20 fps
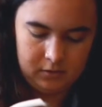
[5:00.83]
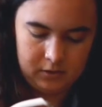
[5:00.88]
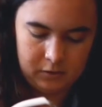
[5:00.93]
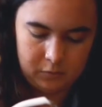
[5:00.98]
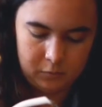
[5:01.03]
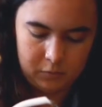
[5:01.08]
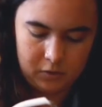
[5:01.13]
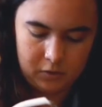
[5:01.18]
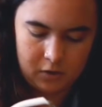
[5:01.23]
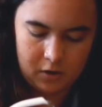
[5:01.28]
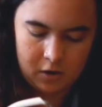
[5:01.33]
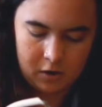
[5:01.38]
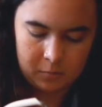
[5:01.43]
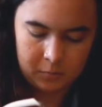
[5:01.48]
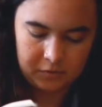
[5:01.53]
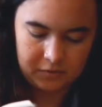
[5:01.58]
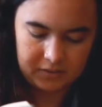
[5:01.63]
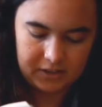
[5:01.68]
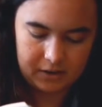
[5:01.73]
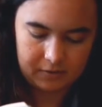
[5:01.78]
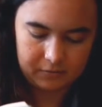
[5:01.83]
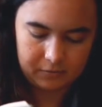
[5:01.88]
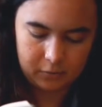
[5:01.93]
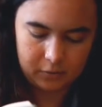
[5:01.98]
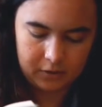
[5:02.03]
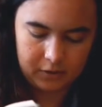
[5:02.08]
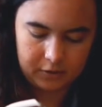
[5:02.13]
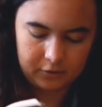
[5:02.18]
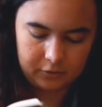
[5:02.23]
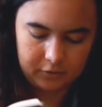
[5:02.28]
We're almost at
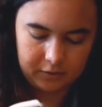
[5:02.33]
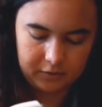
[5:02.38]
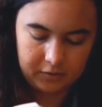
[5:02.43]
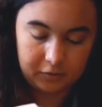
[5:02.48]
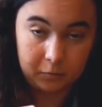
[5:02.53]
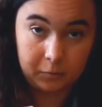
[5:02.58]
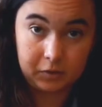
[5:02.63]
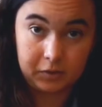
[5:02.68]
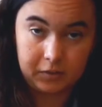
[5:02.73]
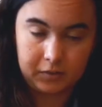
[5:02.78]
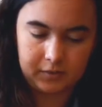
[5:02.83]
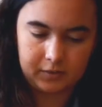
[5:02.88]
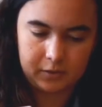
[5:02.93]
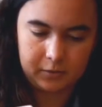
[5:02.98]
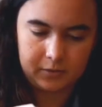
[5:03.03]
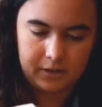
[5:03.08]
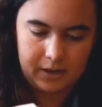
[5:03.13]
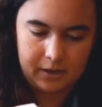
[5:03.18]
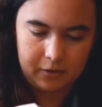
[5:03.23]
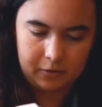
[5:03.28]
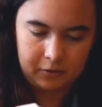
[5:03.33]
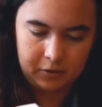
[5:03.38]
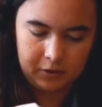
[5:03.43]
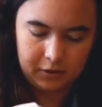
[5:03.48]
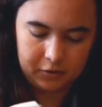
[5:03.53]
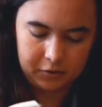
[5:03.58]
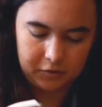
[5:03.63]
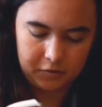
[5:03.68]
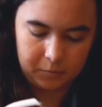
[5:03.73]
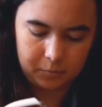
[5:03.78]
400, so I'm going to slow down
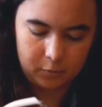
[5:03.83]
and just